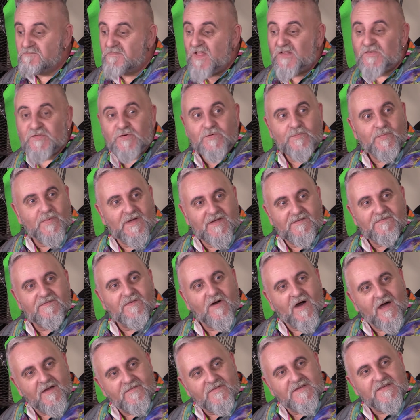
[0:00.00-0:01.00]
it took me
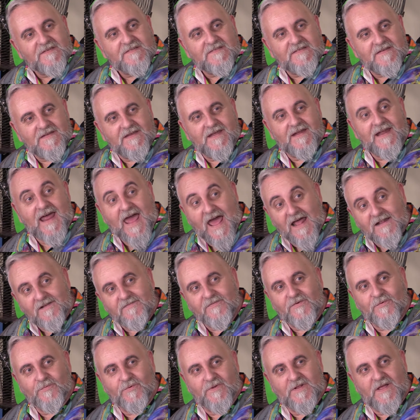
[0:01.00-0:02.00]
5 years to get out
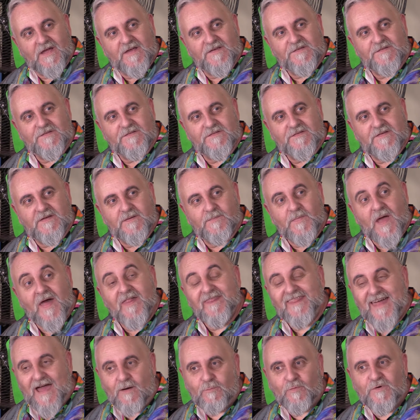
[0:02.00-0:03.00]
of a relationship
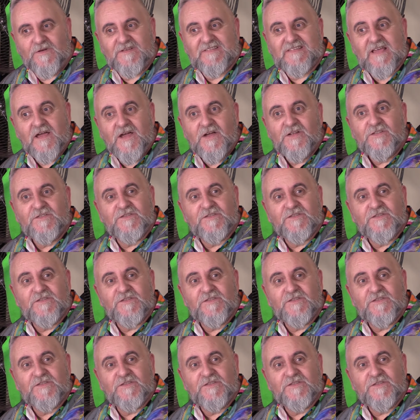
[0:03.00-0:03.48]
that was